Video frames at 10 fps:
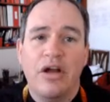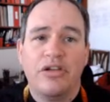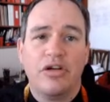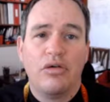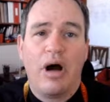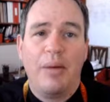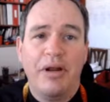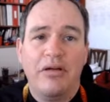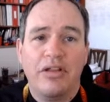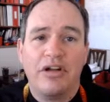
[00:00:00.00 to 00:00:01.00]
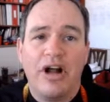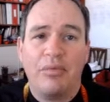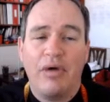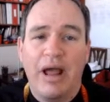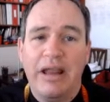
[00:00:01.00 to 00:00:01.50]
So up here in the
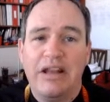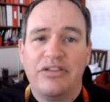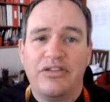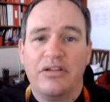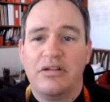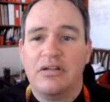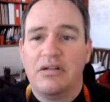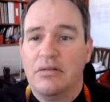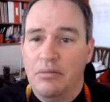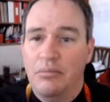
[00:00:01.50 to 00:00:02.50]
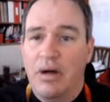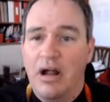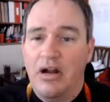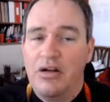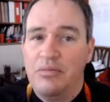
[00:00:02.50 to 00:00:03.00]
top right is
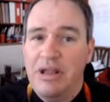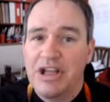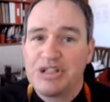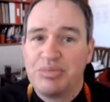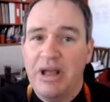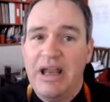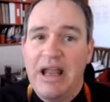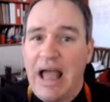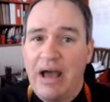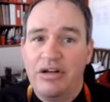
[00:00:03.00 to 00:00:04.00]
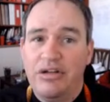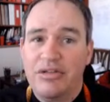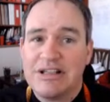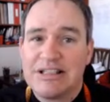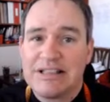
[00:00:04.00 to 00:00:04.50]
me explaining how to do
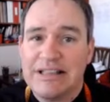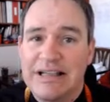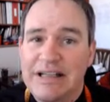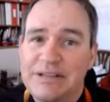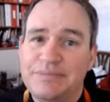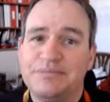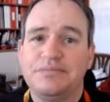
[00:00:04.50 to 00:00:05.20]
this slide.